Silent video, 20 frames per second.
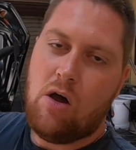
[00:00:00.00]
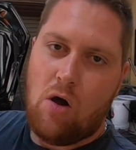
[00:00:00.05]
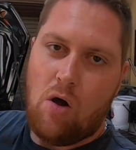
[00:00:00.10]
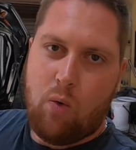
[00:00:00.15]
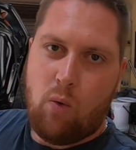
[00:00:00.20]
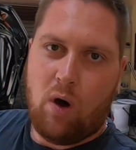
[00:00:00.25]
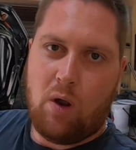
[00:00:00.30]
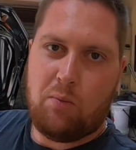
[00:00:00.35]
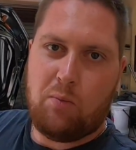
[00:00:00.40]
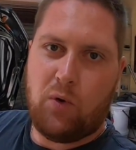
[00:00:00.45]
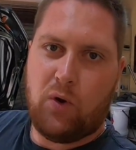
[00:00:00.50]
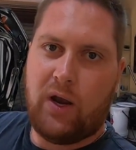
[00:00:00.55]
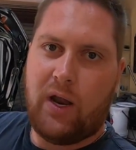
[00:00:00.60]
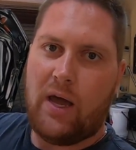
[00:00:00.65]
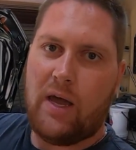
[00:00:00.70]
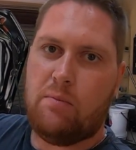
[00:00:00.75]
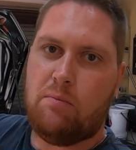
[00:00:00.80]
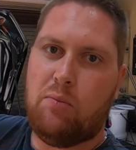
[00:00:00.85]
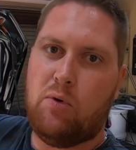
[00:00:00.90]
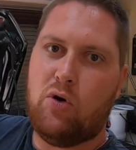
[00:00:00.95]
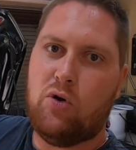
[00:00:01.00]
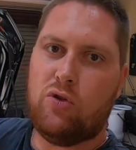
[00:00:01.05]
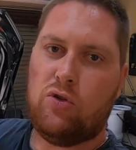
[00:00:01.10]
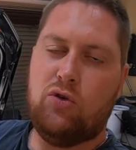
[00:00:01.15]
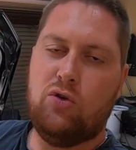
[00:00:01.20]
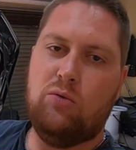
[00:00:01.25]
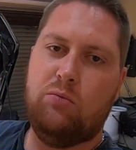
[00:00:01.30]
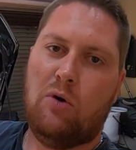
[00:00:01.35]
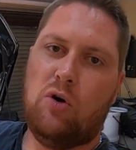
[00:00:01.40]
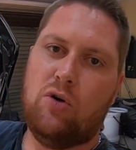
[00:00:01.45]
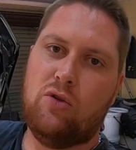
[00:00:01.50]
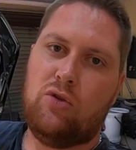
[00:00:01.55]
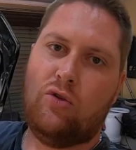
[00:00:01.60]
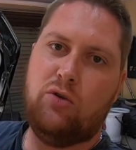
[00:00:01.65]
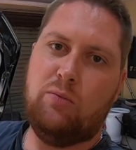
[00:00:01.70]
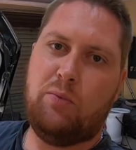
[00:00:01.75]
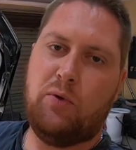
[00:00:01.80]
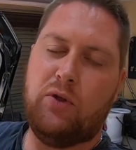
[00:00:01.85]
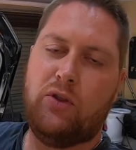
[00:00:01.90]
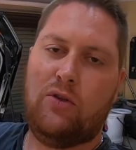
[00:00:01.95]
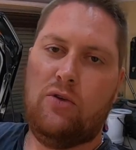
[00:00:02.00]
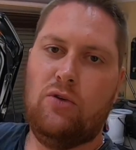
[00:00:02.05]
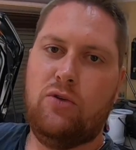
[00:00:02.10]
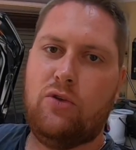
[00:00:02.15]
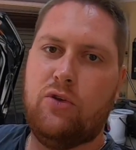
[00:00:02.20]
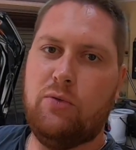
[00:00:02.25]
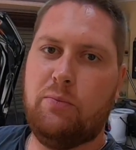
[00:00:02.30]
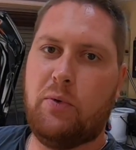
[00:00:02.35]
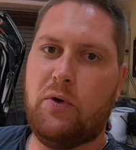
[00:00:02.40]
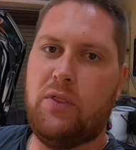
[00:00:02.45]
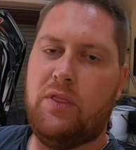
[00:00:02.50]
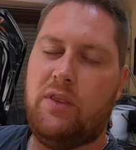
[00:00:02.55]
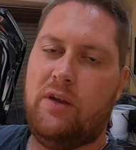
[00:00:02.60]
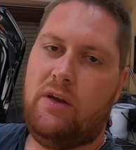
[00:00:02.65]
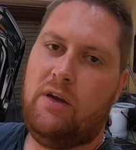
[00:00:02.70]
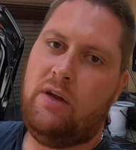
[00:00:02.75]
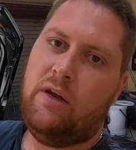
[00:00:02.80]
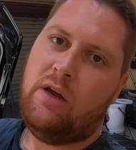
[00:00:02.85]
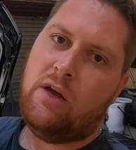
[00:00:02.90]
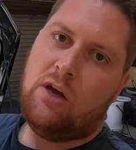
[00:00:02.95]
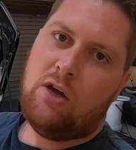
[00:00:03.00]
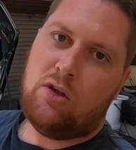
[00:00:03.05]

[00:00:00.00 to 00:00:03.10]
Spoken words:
1.8 bar, 2 bar, 2.2, 2.3,